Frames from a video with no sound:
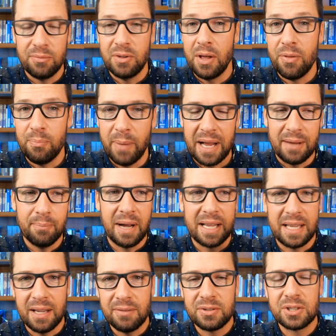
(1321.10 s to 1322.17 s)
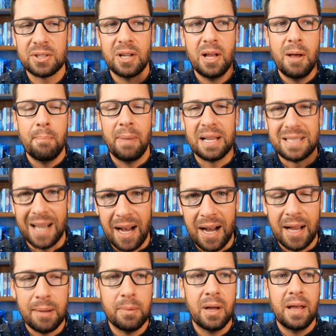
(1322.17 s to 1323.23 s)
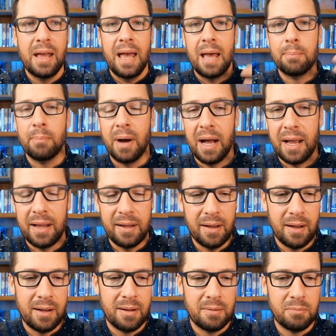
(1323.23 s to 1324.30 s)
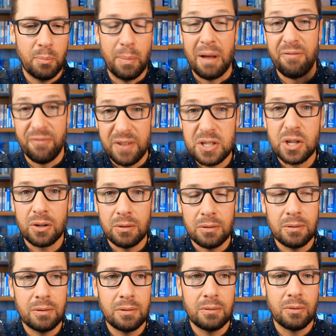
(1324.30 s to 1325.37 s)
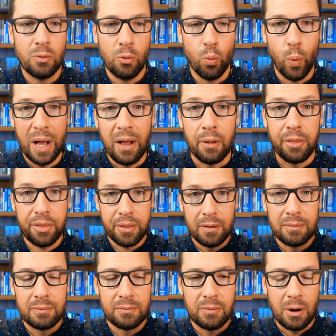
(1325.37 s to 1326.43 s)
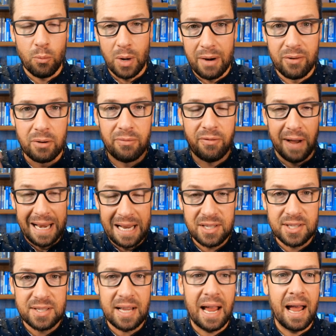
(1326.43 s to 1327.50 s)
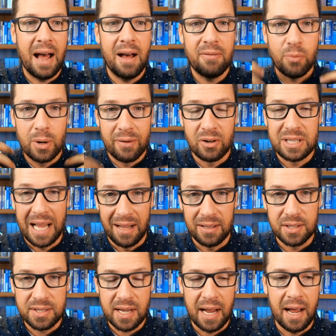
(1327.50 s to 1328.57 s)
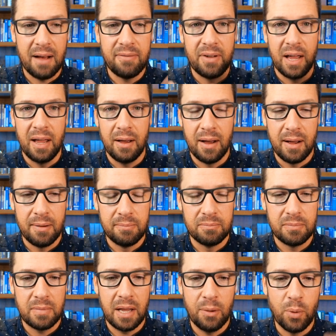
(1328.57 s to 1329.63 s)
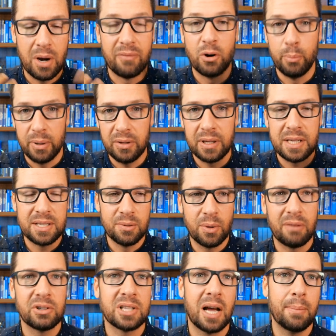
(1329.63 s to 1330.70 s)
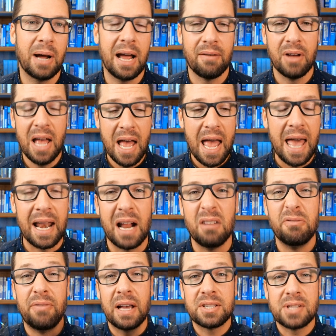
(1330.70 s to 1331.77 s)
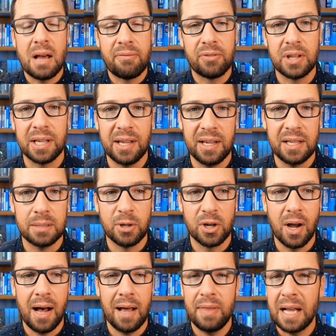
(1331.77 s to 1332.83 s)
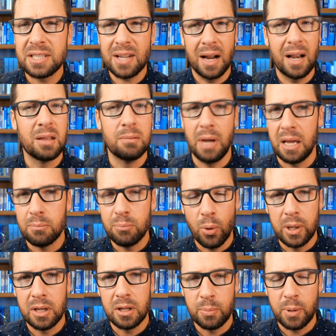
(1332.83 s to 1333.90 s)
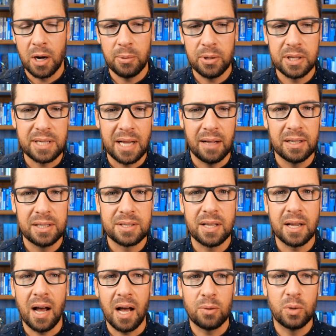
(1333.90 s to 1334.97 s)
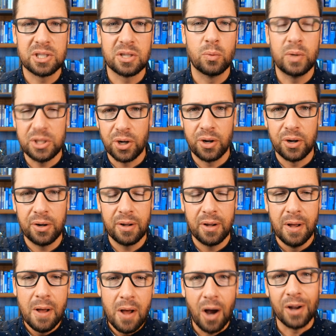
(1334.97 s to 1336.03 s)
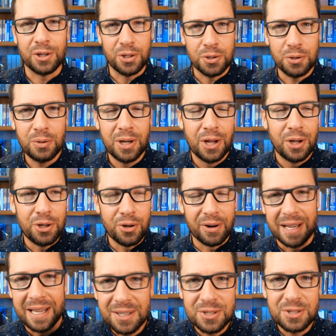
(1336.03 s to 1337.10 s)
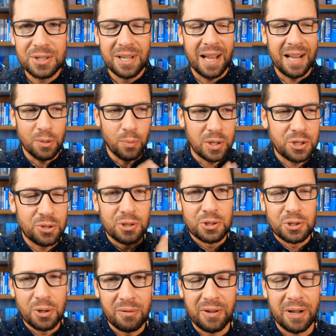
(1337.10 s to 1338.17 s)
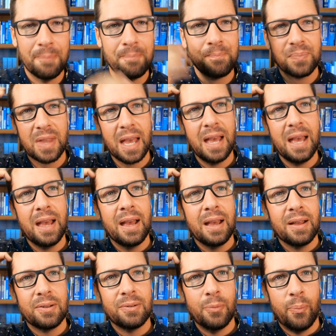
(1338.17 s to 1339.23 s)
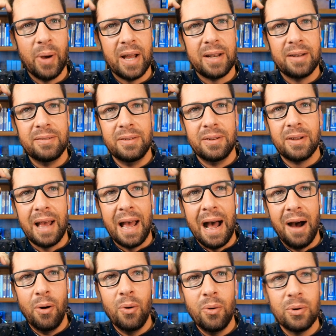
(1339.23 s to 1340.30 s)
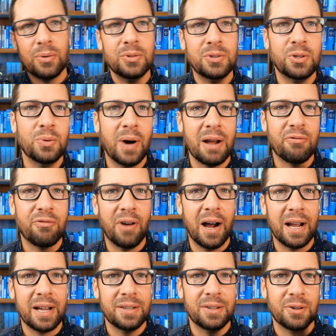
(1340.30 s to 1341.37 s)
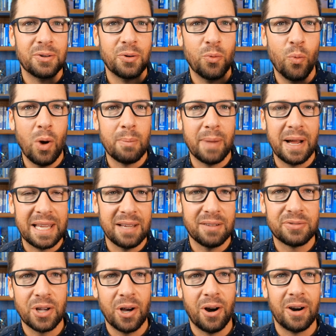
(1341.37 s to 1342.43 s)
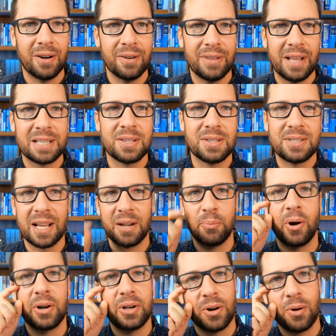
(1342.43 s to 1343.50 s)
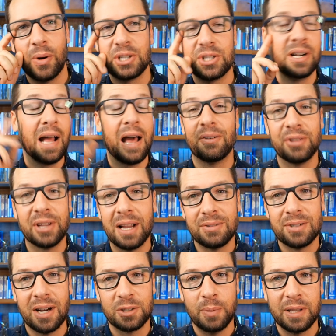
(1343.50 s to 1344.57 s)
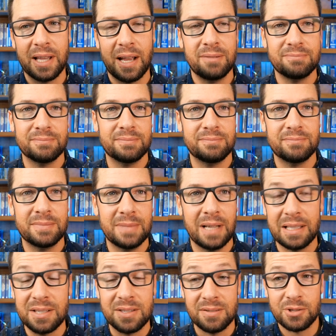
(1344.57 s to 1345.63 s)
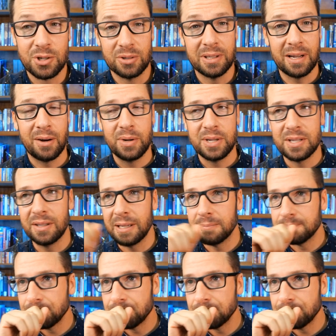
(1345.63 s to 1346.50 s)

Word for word: my gifts, my time, and my physical wealth, right? Whatever finances I have, whatever talents I have, whatever abilities and whatever time I have, and I invest that for the kingdom of God. That's kind of the main point of the parable of the talents, that God wants a return on you. You're his, and he wants you to serve him. But how do I find what my gifts are? That's the second part of your question, and I don't think I've talked about that, at least certainly not recently.